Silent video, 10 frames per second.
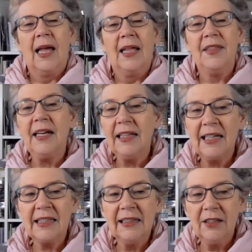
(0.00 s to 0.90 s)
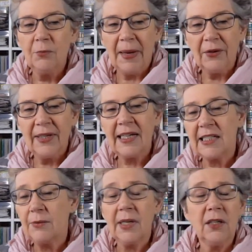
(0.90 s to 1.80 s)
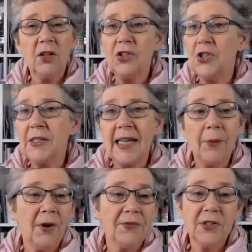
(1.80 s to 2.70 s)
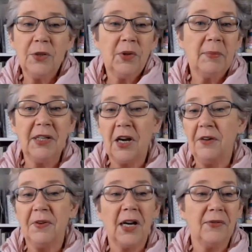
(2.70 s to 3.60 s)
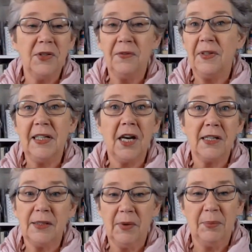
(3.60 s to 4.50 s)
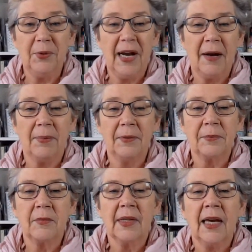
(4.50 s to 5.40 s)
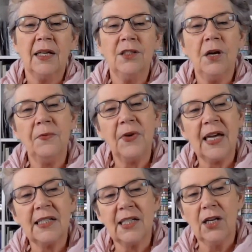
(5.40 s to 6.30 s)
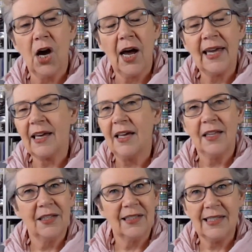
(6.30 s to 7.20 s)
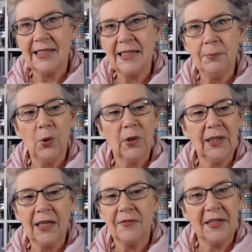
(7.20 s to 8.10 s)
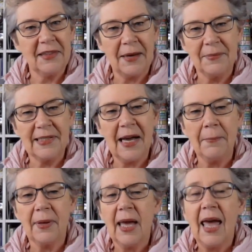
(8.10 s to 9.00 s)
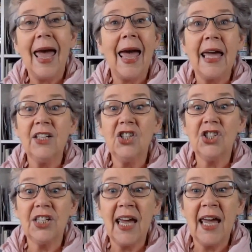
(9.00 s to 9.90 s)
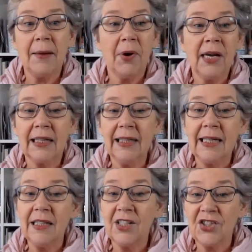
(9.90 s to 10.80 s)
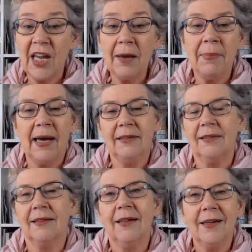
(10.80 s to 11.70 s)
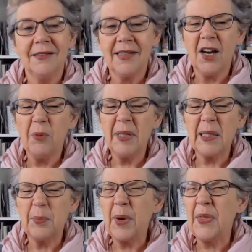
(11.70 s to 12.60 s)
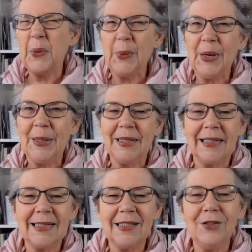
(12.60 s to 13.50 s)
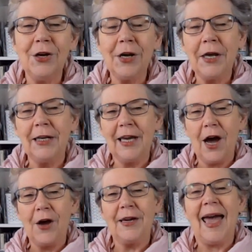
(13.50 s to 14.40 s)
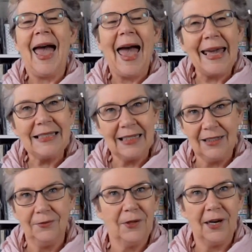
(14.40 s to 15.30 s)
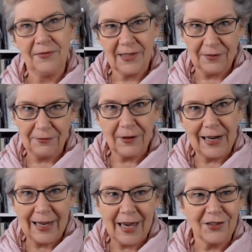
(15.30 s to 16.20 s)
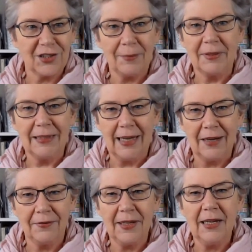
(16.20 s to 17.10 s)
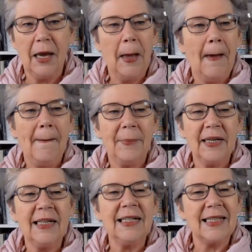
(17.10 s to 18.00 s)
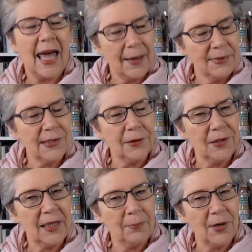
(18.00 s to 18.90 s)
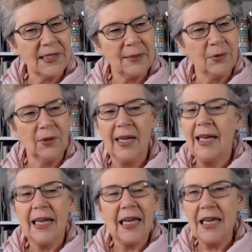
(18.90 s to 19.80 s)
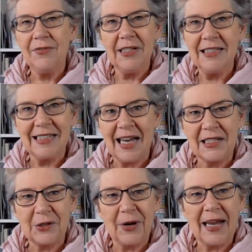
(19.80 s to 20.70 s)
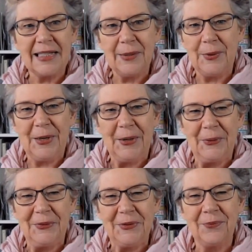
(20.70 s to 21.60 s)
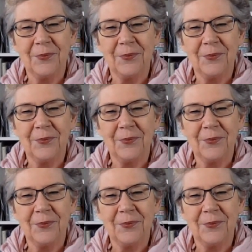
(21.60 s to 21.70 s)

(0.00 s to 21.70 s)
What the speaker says: Then click the little bell next to it. You can choose how often you want to be notified of new videos that we put up. And don't forget to like. It's a simple click of the thumbs up, and share by clicking the share button to help us spread the word that it's not only okay to live life debt-free, cashed up and laughing, but it is absolutely possible even in today's crazy world.